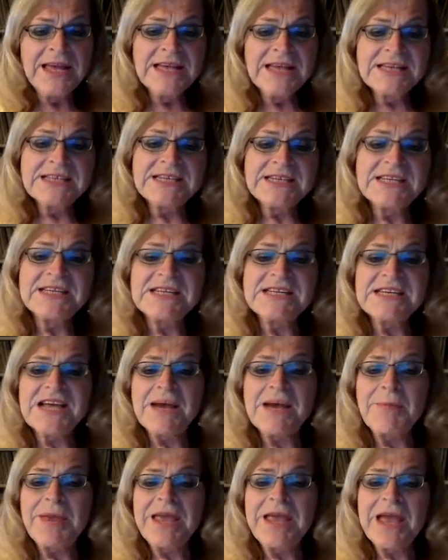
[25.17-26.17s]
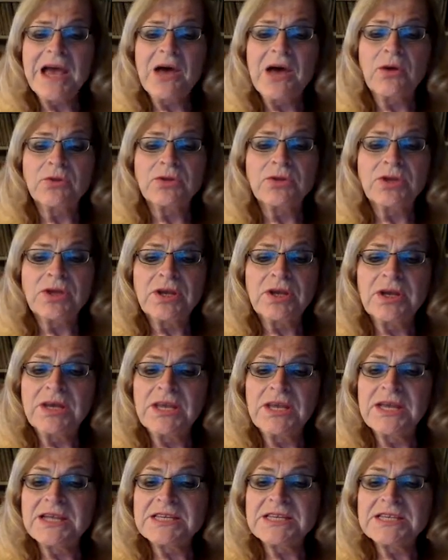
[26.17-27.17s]
Since coming out
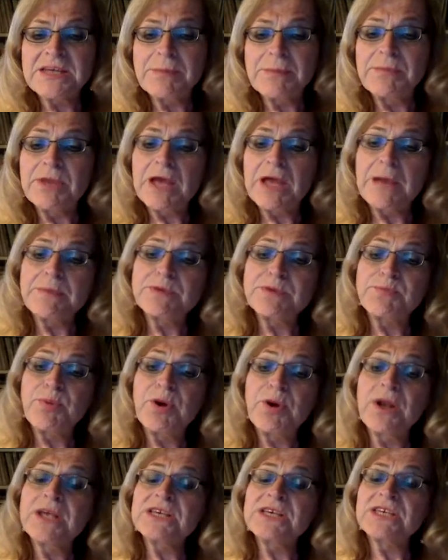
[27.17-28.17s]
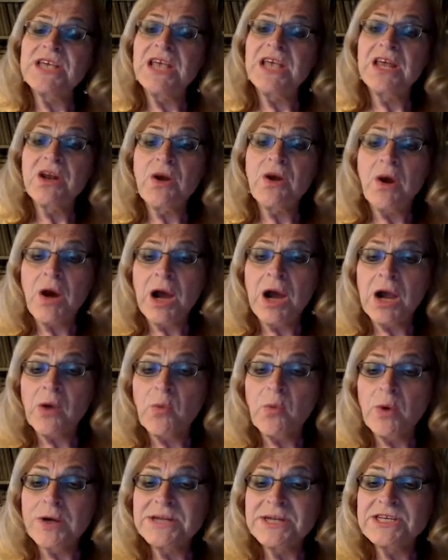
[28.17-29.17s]
can sometimes put us in
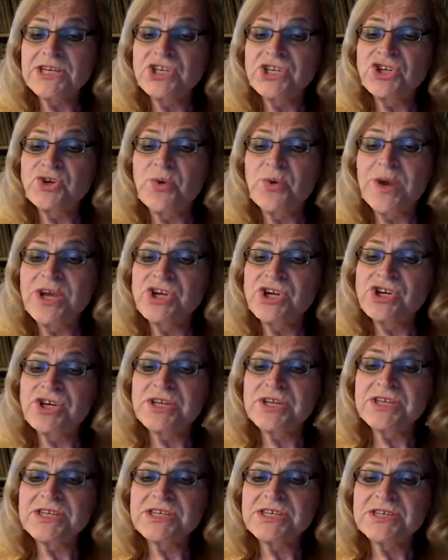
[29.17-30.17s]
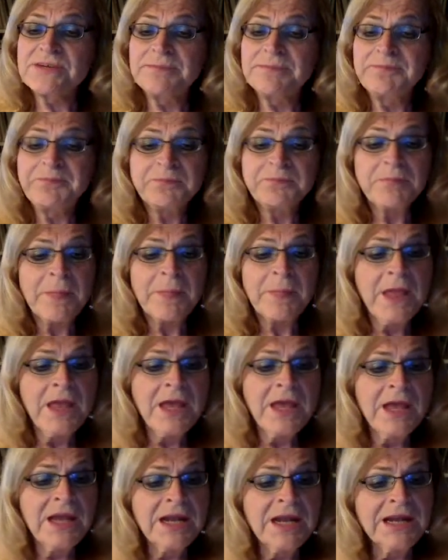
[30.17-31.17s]
awkward situations.
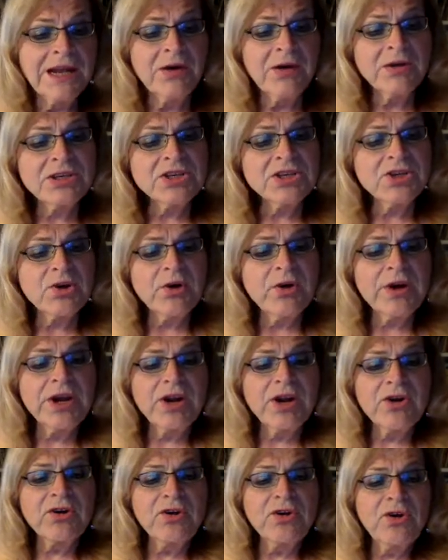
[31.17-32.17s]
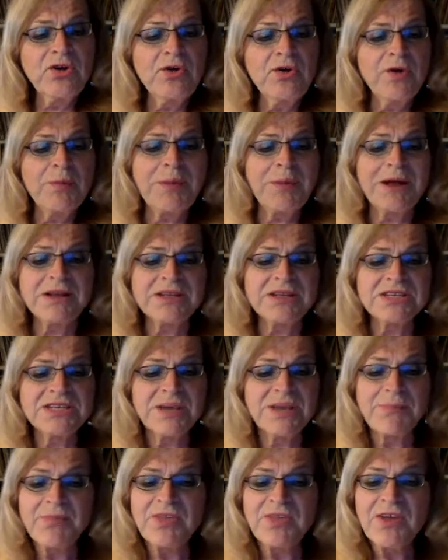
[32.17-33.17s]
Tell a story or two about
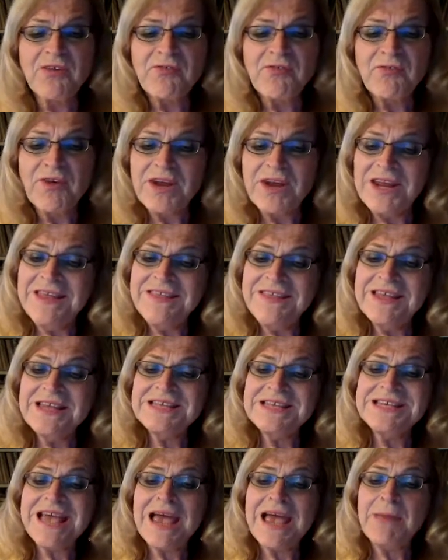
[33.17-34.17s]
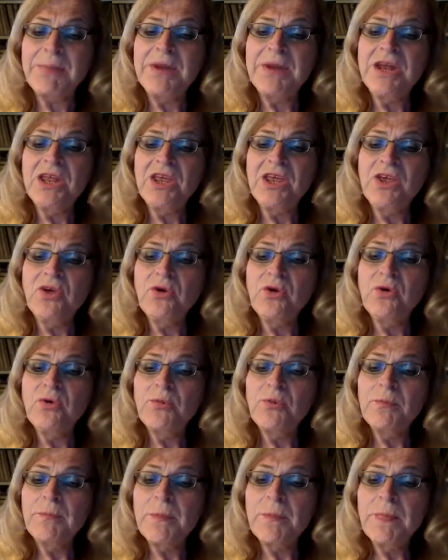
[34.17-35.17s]
something funny that has happened to you
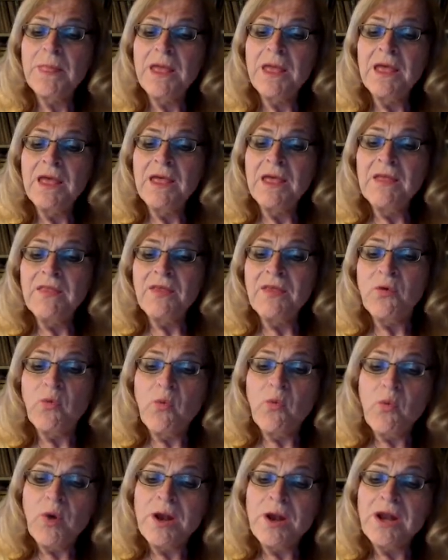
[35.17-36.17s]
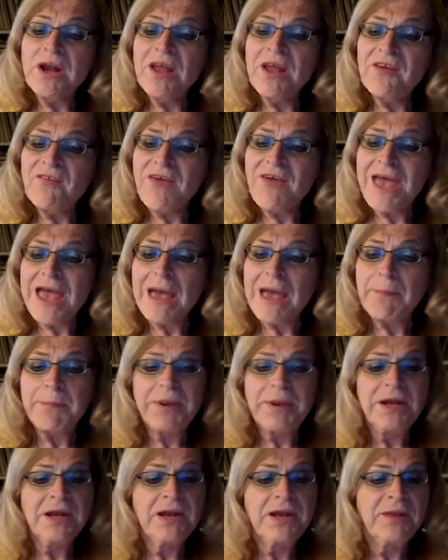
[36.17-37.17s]
that wouldn't have
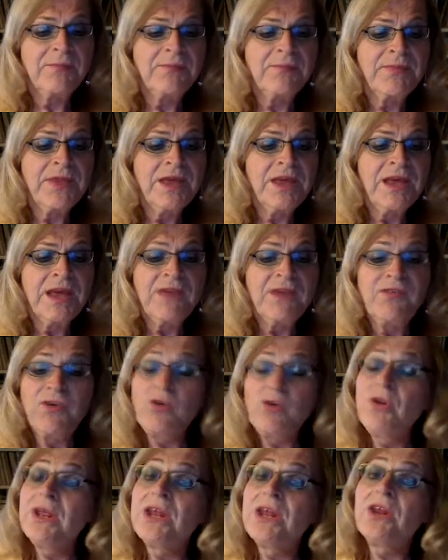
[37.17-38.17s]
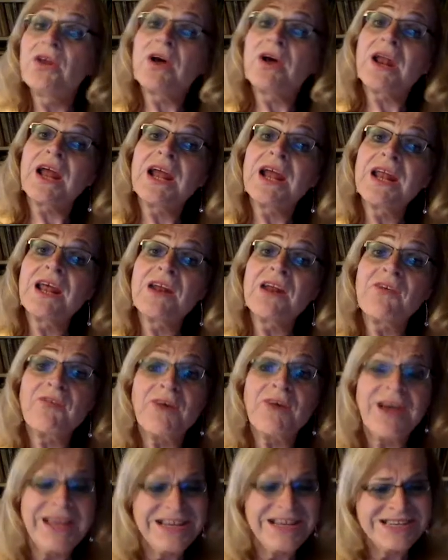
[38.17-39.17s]
happened if you did not
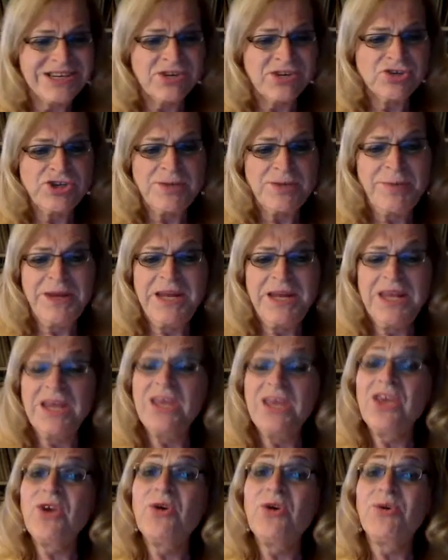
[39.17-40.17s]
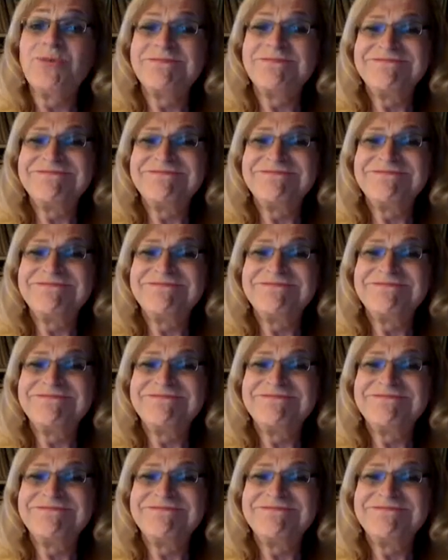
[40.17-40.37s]
identify as LGBTQ.